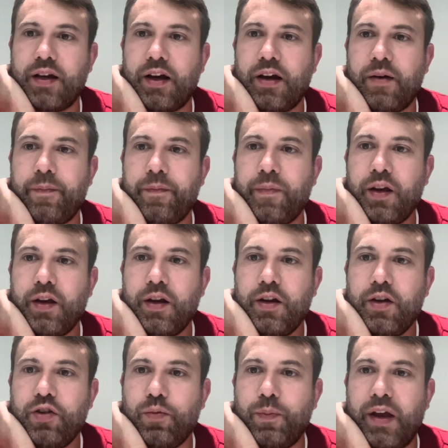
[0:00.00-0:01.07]

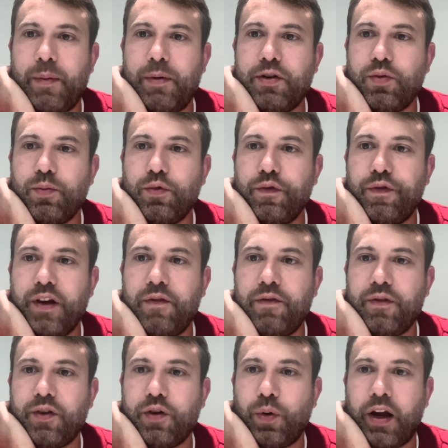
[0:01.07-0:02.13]
to be able to move
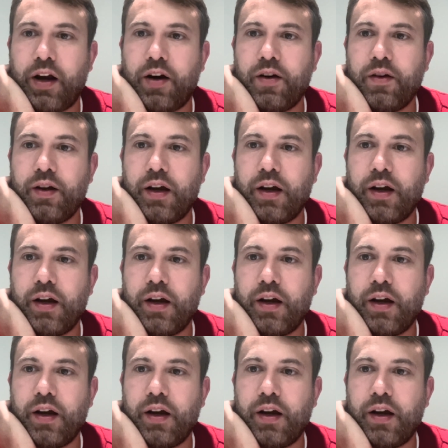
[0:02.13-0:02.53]
even quicker.